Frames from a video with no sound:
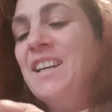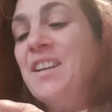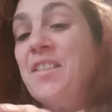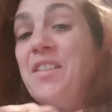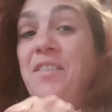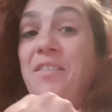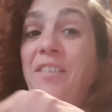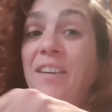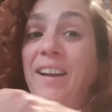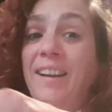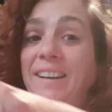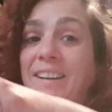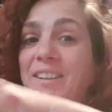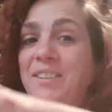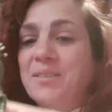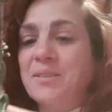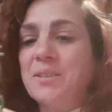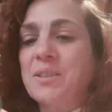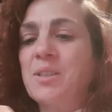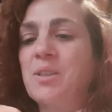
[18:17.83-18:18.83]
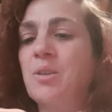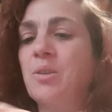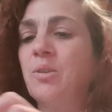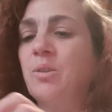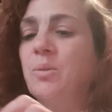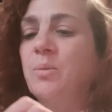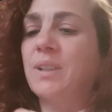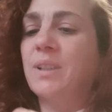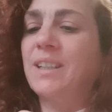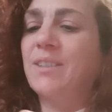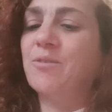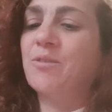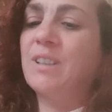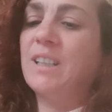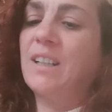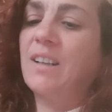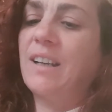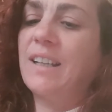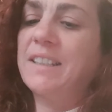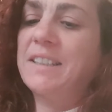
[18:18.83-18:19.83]
The Valium was cool, but I didn't
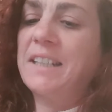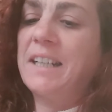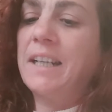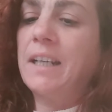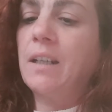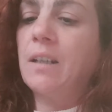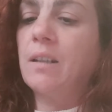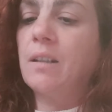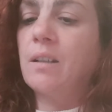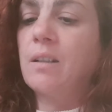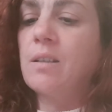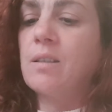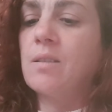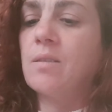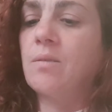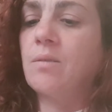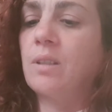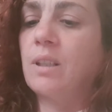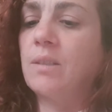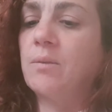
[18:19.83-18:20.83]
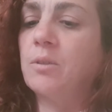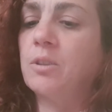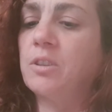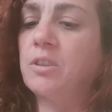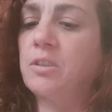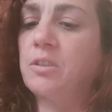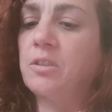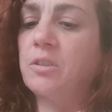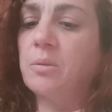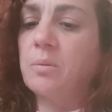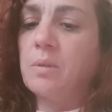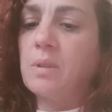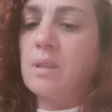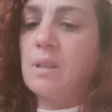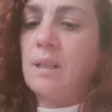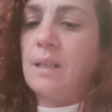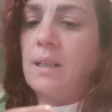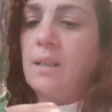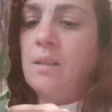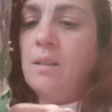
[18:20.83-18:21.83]
really like taking it because all I wanted to do was
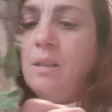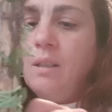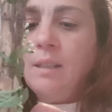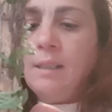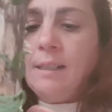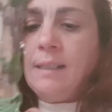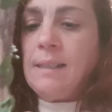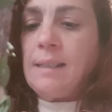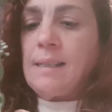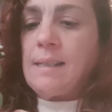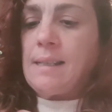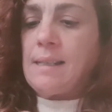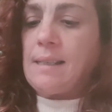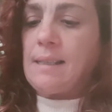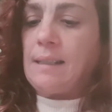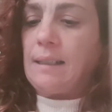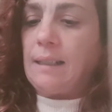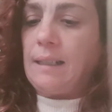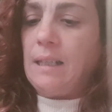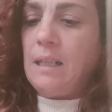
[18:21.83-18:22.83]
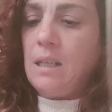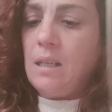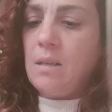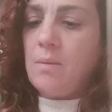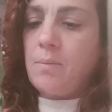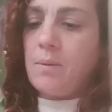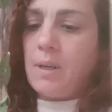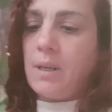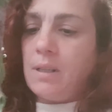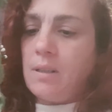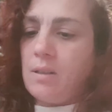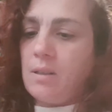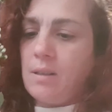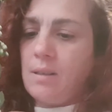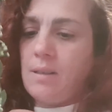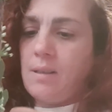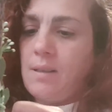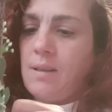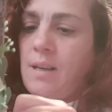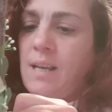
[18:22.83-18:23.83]
like sleep, and
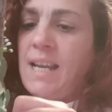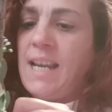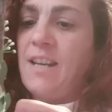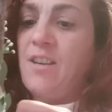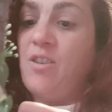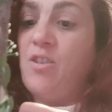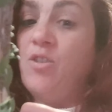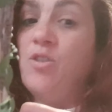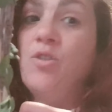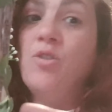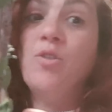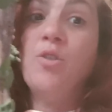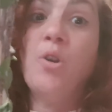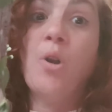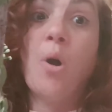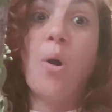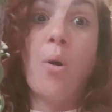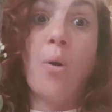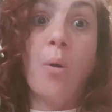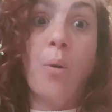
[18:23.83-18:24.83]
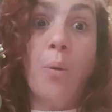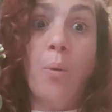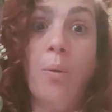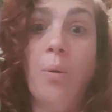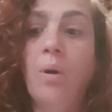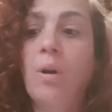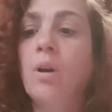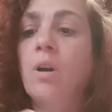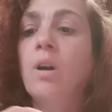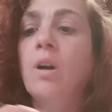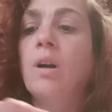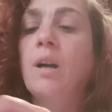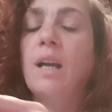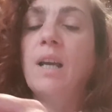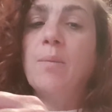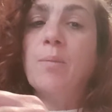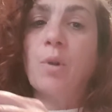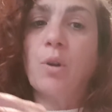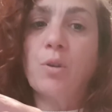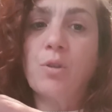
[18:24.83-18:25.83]
just, I had no
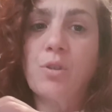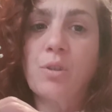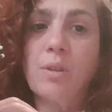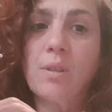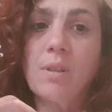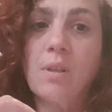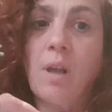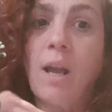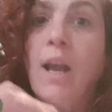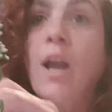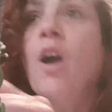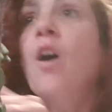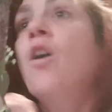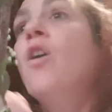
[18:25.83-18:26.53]
emotions, like